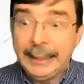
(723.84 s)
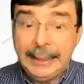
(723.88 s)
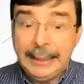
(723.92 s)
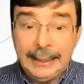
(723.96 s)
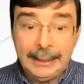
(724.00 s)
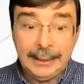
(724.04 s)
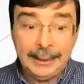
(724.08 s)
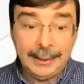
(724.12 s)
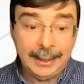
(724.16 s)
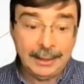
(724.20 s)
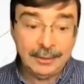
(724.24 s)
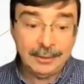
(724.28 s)

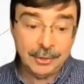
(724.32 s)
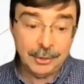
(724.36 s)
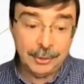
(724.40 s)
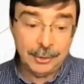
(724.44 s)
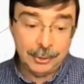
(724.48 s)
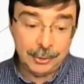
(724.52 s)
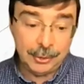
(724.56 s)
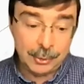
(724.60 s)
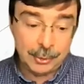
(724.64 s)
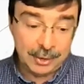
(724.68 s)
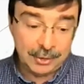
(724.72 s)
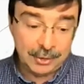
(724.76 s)
that's a
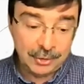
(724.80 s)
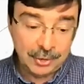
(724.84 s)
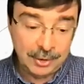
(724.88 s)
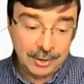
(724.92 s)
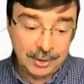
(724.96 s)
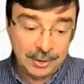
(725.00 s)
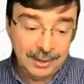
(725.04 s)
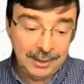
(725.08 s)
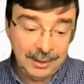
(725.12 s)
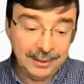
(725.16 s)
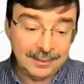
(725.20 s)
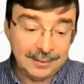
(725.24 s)
good question.
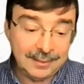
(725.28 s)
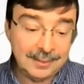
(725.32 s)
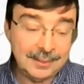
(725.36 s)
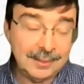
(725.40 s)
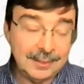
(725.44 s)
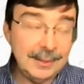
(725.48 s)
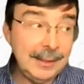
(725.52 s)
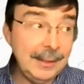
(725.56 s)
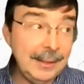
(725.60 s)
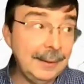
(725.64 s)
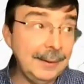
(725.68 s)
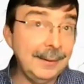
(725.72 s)
It's,
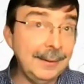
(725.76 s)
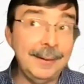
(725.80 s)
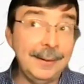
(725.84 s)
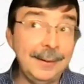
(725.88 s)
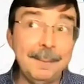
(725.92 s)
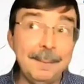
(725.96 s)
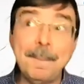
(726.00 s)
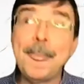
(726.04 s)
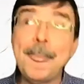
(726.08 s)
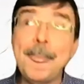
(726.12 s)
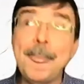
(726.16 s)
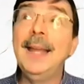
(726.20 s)

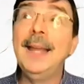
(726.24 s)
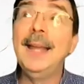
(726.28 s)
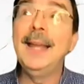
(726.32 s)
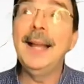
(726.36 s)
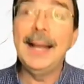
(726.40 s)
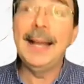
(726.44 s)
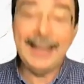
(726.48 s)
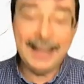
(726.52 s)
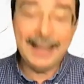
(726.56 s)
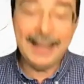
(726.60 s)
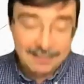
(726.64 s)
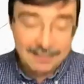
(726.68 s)
I
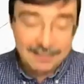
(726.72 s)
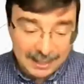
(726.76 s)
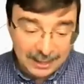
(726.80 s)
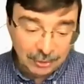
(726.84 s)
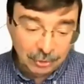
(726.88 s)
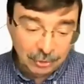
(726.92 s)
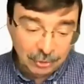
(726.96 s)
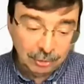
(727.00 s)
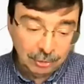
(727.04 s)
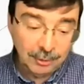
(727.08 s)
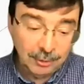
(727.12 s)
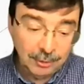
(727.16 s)
guess the
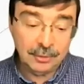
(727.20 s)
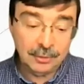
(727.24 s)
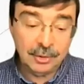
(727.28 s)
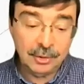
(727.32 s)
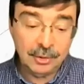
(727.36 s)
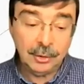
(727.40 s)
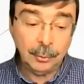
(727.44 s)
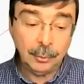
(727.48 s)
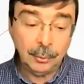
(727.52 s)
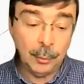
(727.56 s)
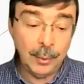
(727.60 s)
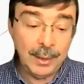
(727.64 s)
answer is
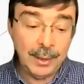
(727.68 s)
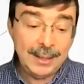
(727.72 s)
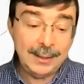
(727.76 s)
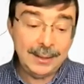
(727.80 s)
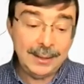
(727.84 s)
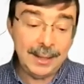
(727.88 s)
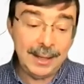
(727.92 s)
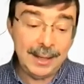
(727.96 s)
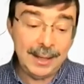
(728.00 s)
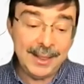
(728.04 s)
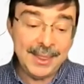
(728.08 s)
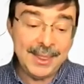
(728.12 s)

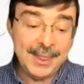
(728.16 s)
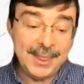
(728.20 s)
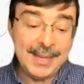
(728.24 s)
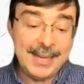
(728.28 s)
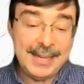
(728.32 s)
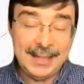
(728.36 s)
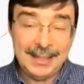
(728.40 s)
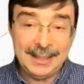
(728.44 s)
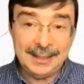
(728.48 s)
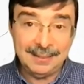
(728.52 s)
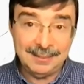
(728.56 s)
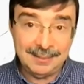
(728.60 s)
when
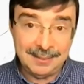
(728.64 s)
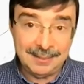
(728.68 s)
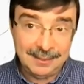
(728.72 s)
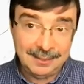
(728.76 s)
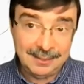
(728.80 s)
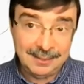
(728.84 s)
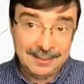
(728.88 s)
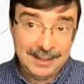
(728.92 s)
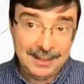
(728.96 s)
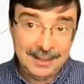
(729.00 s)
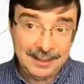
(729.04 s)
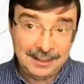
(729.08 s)
the
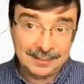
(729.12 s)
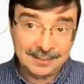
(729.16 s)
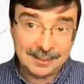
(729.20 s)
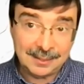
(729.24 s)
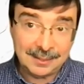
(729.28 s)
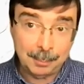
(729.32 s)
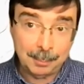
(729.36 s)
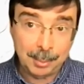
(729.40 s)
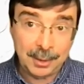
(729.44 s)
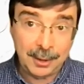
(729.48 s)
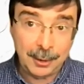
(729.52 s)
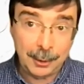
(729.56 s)
existing
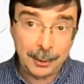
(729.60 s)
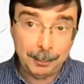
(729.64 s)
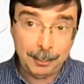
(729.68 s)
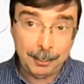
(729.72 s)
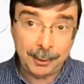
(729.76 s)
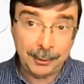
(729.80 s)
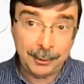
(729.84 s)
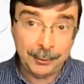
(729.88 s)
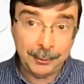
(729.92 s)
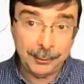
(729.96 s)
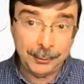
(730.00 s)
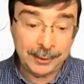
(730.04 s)
supplier,
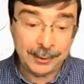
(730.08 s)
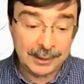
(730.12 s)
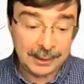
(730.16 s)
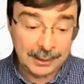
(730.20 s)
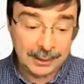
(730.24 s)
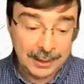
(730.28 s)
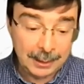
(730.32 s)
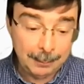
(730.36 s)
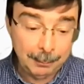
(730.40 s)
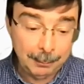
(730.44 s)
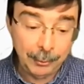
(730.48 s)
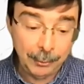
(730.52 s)
partner, or
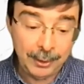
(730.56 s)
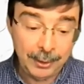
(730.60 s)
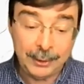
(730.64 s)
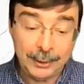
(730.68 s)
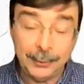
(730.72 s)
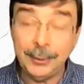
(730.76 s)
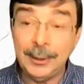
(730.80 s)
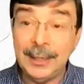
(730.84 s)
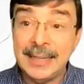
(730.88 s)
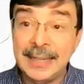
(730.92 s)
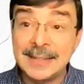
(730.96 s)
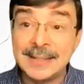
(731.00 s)

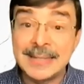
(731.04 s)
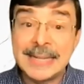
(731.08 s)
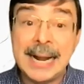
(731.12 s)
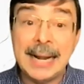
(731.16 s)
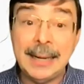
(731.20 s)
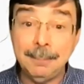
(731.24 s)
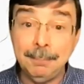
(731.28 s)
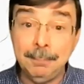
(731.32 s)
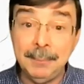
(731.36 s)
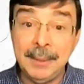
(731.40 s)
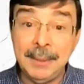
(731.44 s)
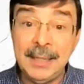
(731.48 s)
collaborator is
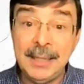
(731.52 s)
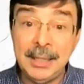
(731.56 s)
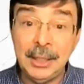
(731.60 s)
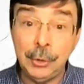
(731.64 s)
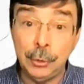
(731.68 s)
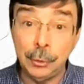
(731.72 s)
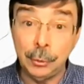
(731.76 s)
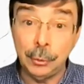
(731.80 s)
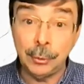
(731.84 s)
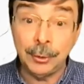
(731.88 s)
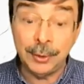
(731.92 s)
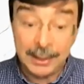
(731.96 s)
not meeting
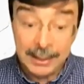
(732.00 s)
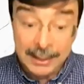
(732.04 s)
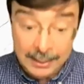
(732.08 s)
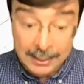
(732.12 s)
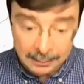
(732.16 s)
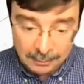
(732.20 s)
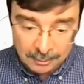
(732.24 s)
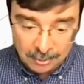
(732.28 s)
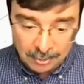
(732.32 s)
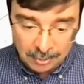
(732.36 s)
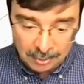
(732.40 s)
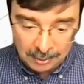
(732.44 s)
your
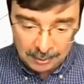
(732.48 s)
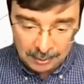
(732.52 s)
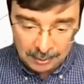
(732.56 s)
needs.